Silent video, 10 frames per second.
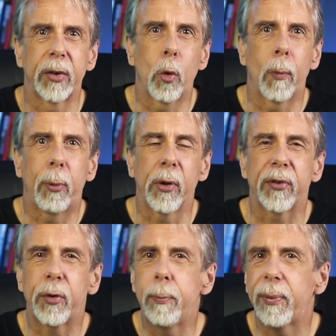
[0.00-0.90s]

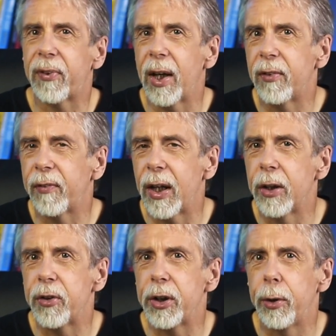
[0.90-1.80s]
0.2% of
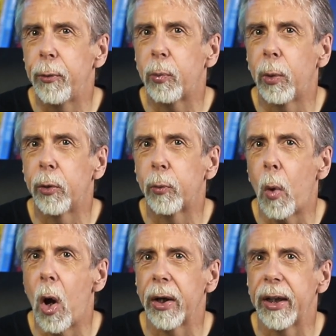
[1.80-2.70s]
energy use
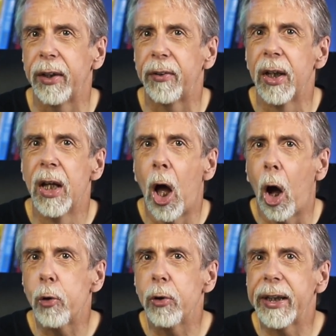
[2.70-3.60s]
worldwide.
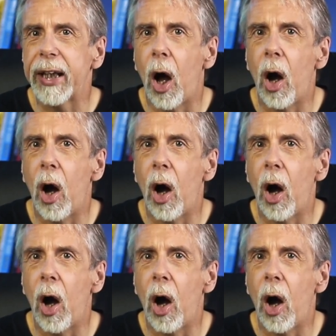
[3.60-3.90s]
Only